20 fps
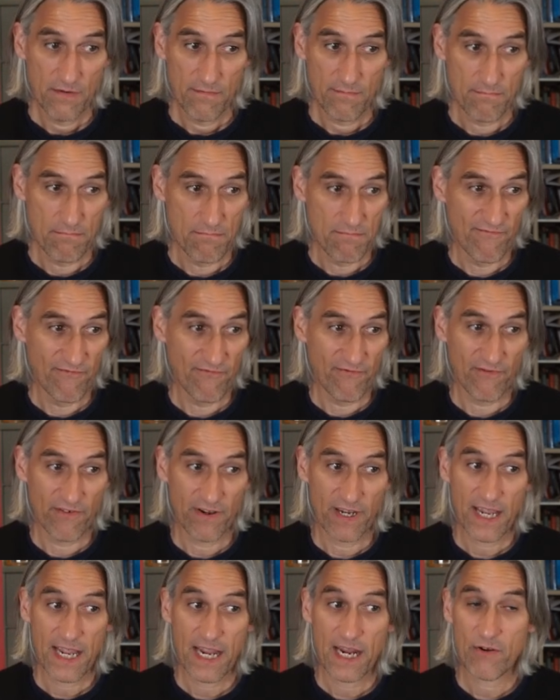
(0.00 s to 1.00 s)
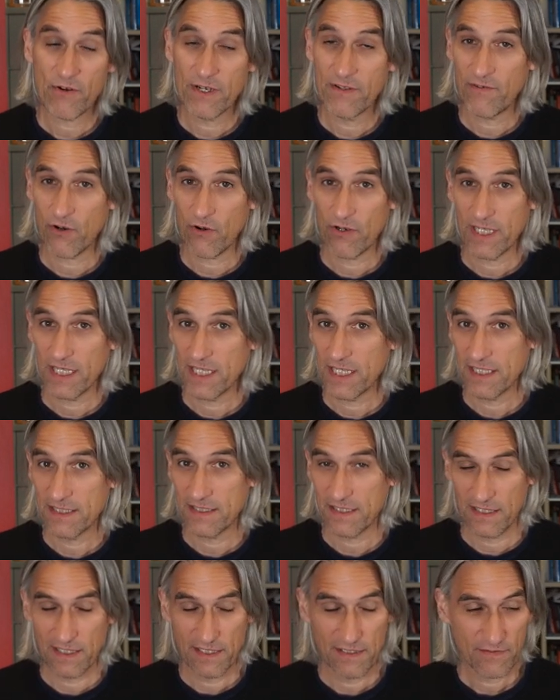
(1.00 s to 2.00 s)
very, very
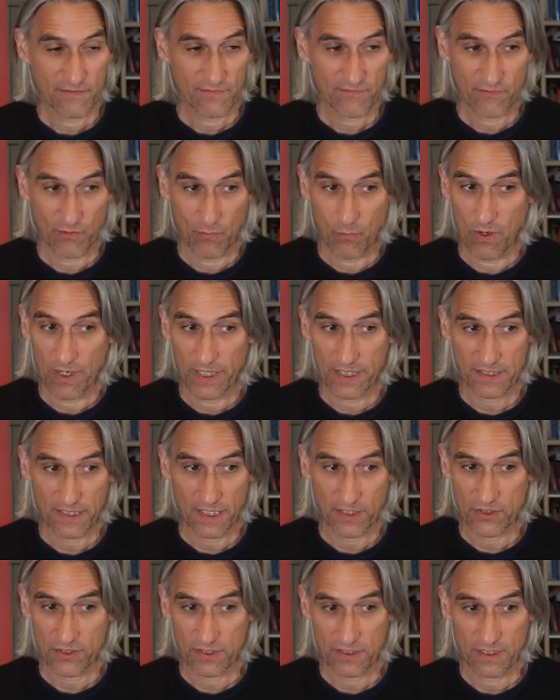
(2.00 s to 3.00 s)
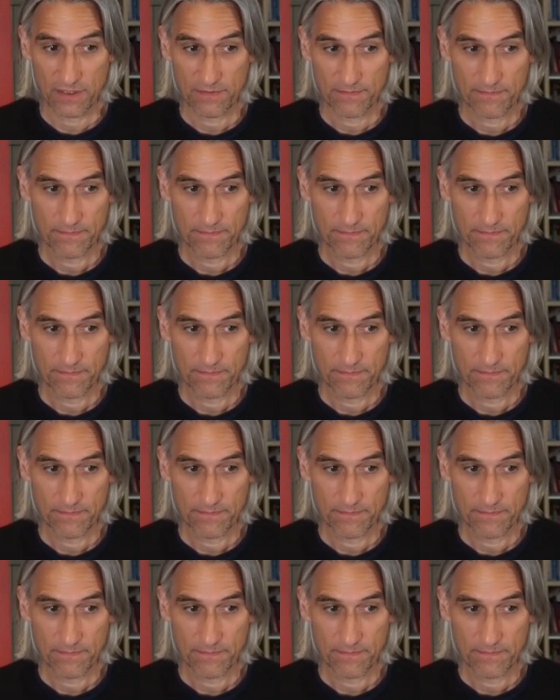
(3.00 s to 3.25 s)
easy for white, actually.